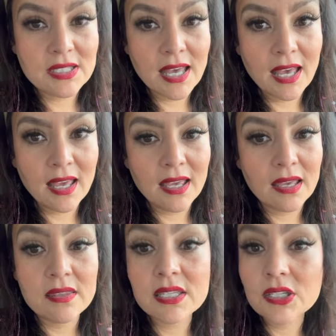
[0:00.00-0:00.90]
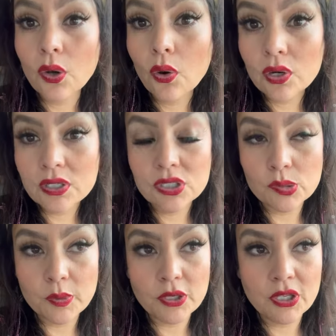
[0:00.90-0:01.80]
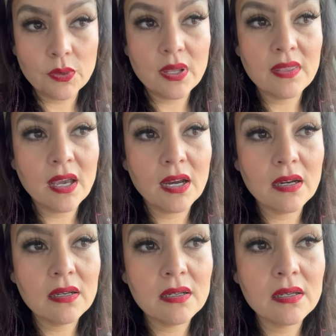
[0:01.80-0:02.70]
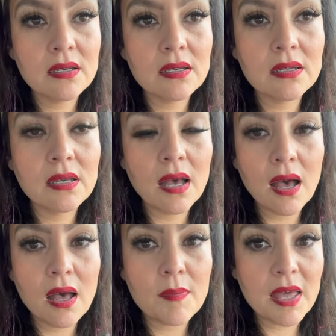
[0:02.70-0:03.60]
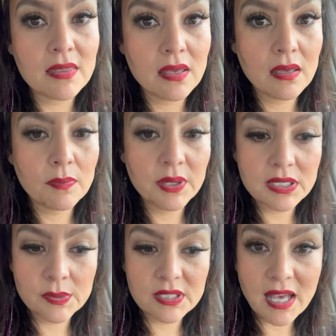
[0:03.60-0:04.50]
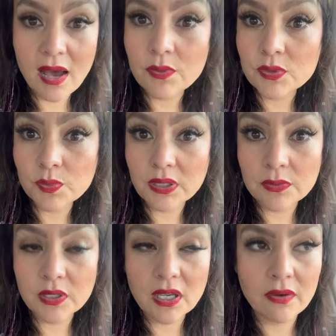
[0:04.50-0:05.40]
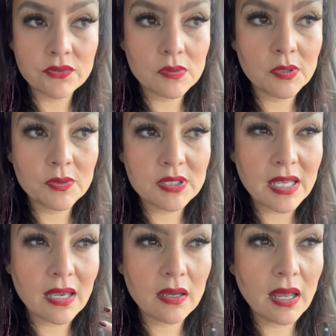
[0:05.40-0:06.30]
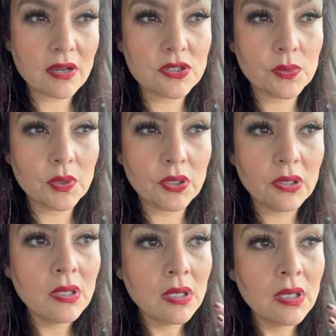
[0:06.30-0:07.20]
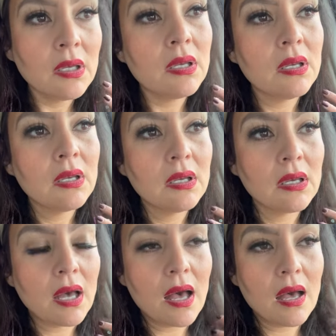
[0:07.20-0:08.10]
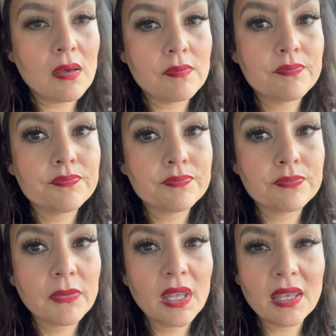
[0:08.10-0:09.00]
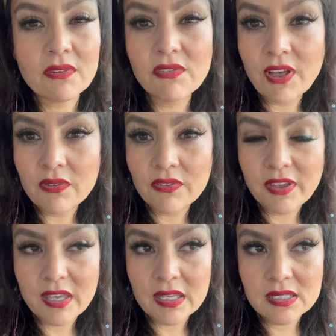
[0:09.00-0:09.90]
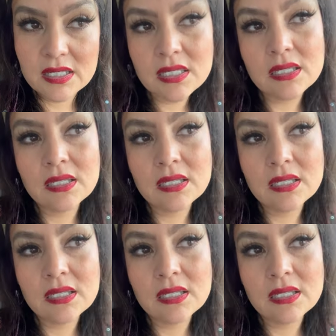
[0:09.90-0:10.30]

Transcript: thing, the decor is super cute in there. And the place we sat was really, really comfortable. It was like an actual, like velvet